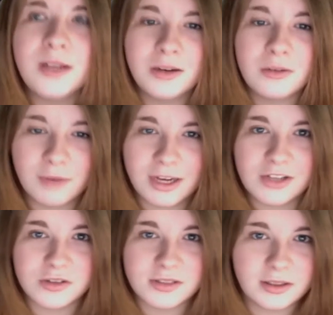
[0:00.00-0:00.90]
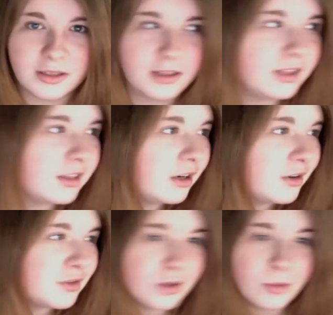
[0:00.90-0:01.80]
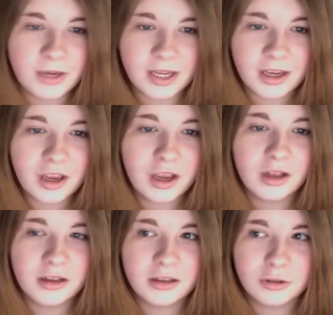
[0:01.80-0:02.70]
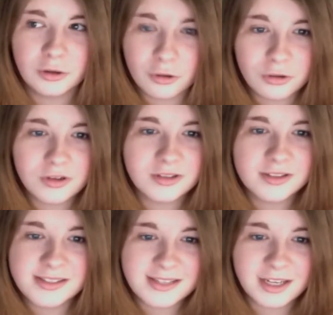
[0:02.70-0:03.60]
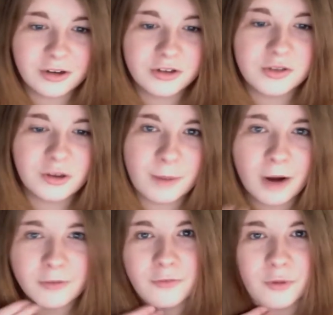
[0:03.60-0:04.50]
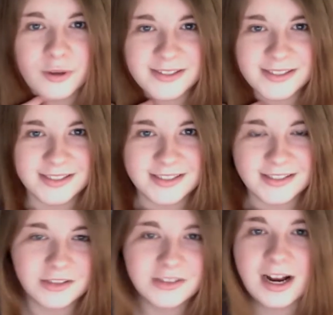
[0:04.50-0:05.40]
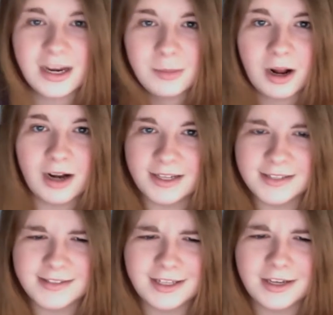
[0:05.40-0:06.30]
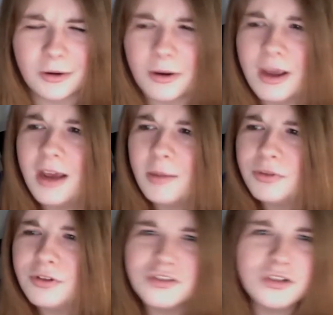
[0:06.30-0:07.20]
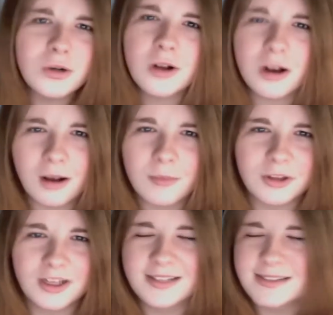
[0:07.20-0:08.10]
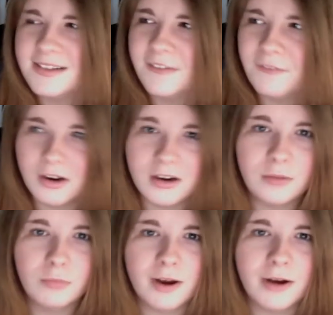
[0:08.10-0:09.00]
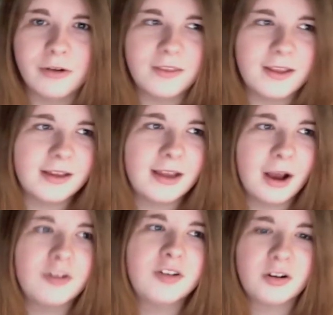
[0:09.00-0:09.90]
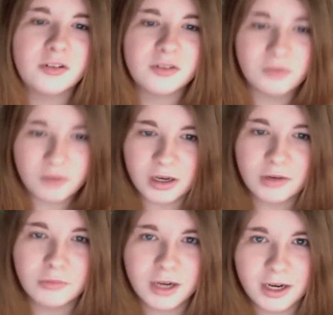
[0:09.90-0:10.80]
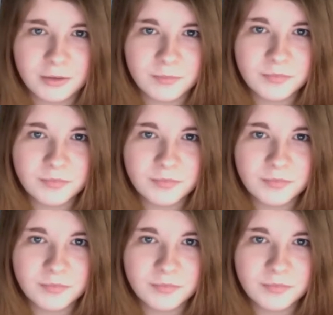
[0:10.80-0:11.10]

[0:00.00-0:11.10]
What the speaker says: Rachels out there. Like, there are so many girl singers who have powerful voices and their tiny bodies, like, you know, but there's no Kurt Hummel. Like, it's a very rare thing. Countertenors are very rare.